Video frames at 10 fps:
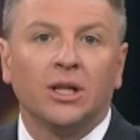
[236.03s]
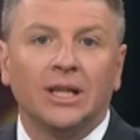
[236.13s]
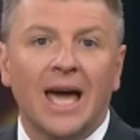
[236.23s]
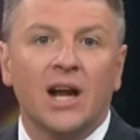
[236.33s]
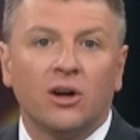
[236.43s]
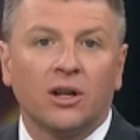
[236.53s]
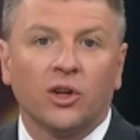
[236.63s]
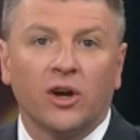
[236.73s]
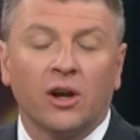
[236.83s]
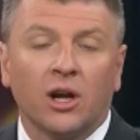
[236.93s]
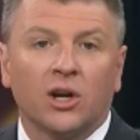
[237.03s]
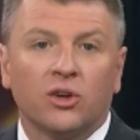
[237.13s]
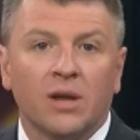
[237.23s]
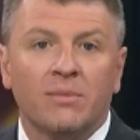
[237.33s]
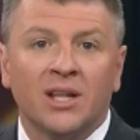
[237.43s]
through collateral agree
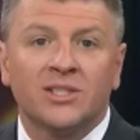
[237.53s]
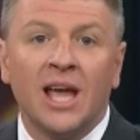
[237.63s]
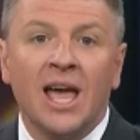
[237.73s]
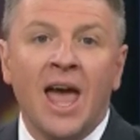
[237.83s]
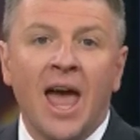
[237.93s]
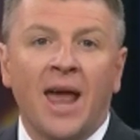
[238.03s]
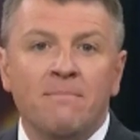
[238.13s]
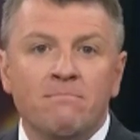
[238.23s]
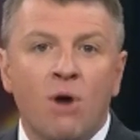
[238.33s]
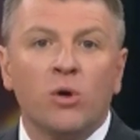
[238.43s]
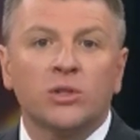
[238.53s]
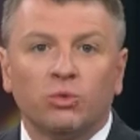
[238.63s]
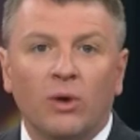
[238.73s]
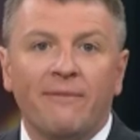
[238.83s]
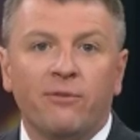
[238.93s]
agreements, and
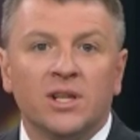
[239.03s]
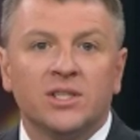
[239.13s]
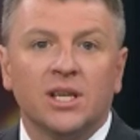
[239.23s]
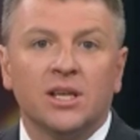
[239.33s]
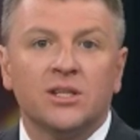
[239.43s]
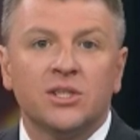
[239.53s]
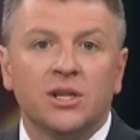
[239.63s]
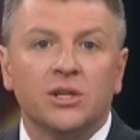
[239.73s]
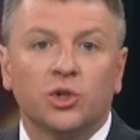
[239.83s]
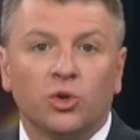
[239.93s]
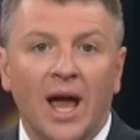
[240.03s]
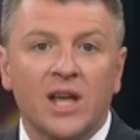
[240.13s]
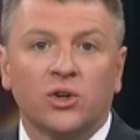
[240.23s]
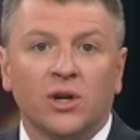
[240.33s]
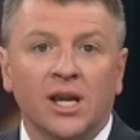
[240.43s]
most references to
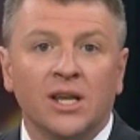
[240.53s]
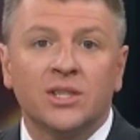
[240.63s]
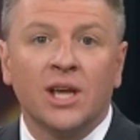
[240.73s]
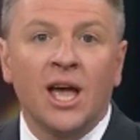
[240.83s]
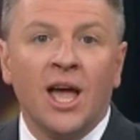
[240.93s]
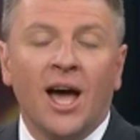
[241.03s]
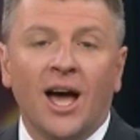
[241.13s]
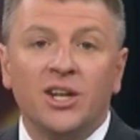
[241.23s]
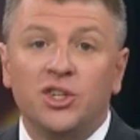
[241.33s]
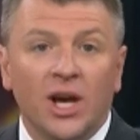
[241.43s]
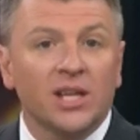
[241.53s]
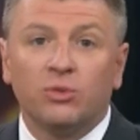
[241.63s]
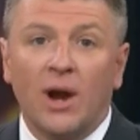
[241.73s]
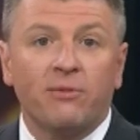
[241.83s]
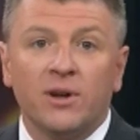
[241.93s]
treasuries uh,
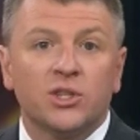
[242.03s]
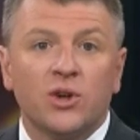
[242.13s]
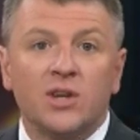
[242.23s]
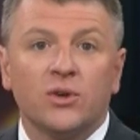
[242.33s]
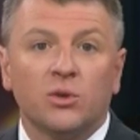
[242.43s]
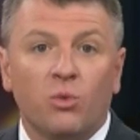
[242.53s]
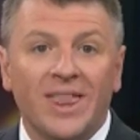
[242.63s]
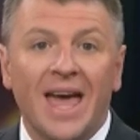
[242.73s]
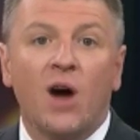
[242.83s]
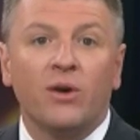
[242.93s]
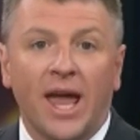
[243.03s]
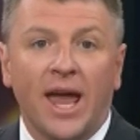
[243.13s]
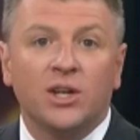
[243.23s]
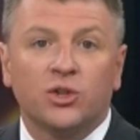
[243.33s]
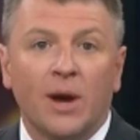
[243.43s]
just reference treasuries without
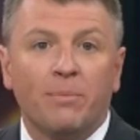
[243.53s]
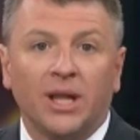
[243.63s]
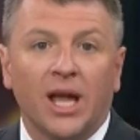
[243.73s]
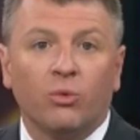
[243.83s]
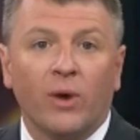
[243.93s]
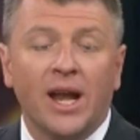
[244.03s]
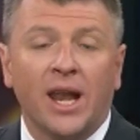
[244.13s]
a AAA